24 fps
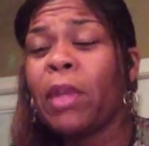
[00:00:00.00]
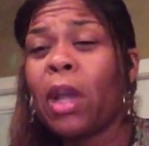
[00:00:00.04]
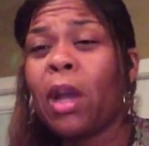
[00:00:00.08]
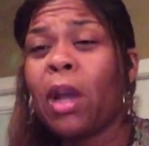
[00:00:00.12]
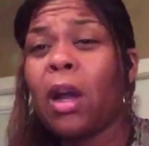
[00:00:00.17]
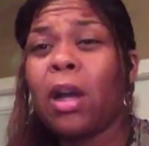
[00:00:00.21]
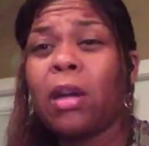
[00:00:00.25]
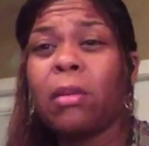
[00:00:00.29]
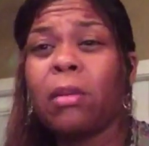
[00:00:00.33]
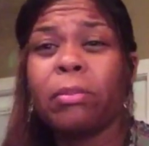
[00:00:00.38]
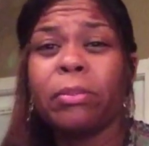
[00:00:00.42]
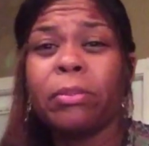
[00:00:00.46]

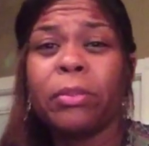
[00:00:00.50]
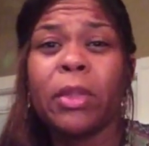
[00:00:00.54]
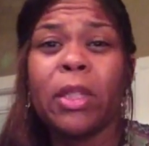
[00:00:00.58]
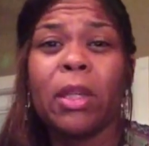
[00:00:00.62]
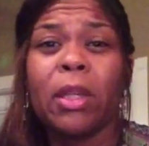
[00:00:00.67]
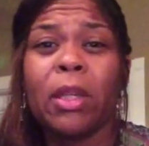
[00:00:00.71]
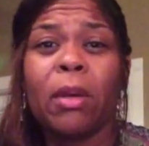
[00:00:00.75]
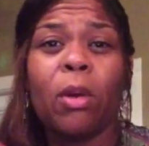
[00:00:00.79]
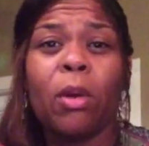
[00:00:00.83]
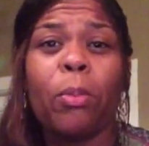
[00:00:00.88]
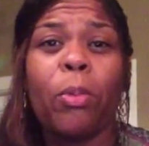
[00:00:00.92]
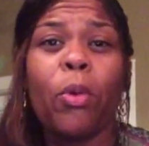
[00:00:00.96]

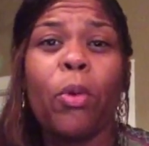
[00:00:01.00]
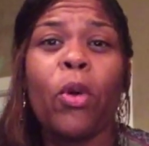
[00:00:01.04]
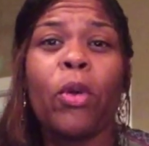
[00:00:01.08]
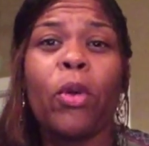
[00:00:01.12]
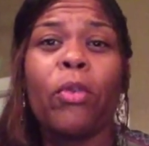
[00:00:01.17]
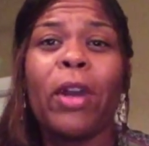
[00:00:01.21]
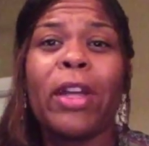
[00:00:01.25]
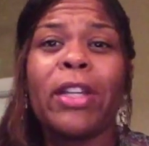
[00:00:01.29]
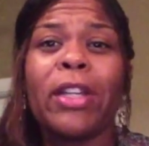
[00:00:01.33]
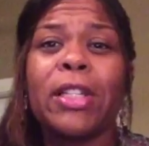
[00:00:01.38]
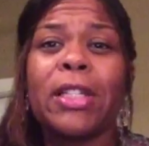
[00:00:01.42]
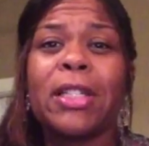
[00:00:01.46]
Poor
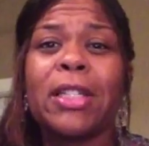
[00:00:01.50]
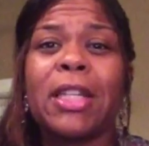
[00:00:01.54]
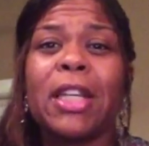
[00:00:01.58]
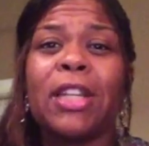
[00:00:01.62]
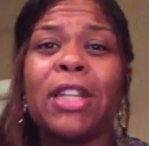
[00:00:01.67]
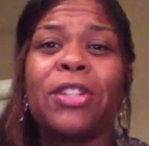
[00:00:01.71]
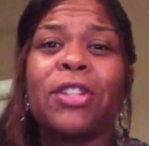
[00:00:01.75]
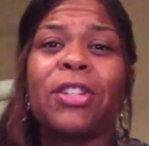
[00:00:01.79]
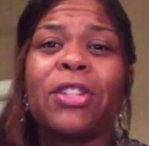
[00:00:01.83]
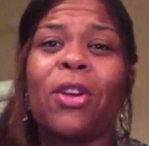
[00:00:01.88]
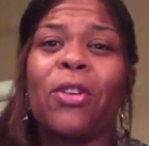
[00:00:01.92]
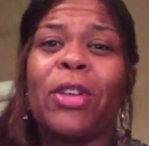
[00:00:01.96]
righteous
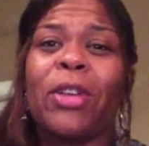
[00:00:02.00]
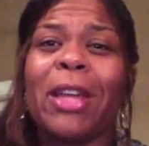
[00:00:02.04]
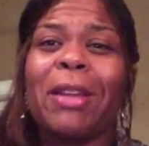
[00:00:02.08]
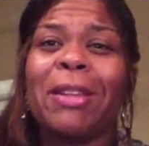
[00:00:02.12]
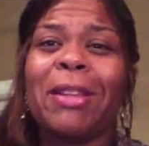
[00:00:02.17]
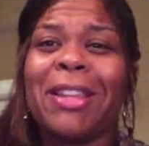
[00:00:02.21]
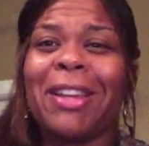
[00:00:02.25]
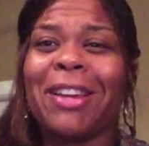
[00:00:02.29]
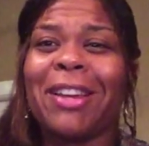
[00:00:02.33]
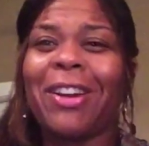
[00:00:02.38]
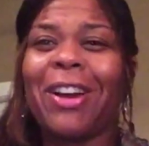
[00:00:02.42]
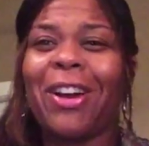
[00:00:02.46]
teachers. Oh,
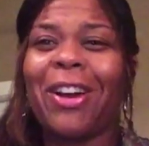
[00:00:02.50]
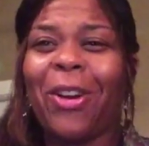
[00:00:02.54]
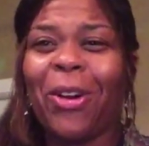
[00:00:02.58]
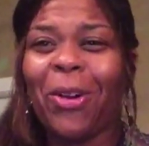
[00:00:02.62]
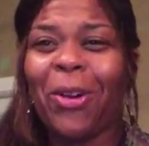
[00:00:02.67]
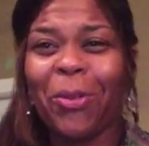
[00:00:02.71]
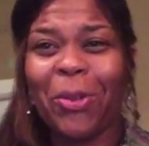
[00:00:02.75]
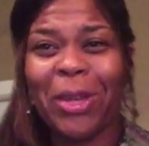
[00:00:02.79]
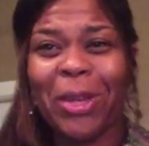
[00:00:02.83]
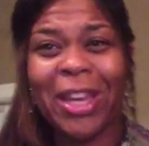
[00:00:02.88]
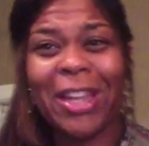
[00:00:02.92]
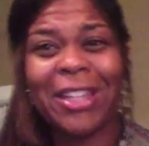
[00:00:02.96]
we got
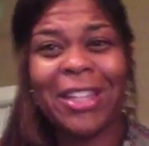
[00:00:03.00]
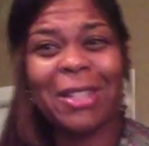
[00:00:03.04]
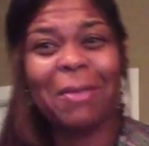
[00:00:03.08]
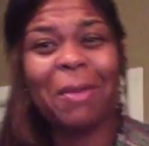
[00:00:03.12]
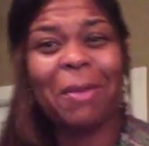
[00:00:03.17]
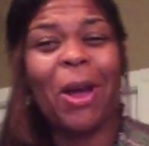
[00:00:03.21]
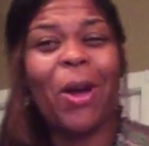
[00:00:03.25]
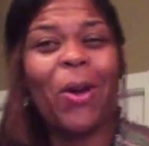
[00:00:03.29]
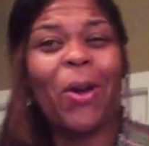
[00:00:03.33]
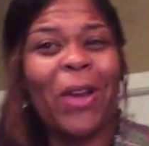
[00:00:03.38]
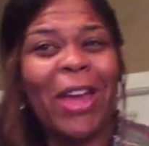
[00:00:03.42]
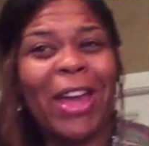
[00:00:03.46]
some
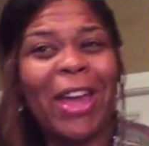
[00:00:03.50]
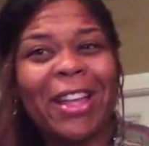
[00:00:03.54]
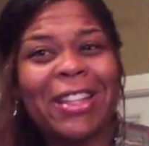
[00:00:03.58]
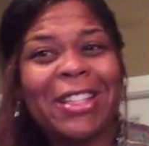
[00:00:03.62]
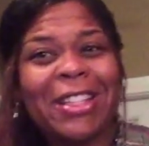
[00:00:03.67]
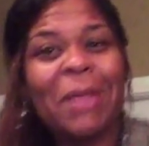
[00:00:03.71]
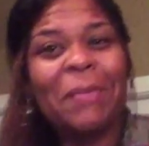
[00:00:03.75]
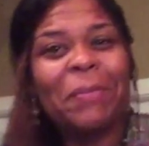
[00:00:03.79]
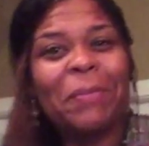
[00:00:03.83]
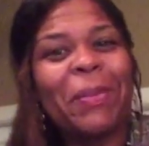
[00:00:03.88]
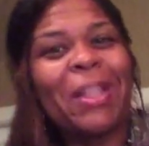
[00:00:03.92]
old heads.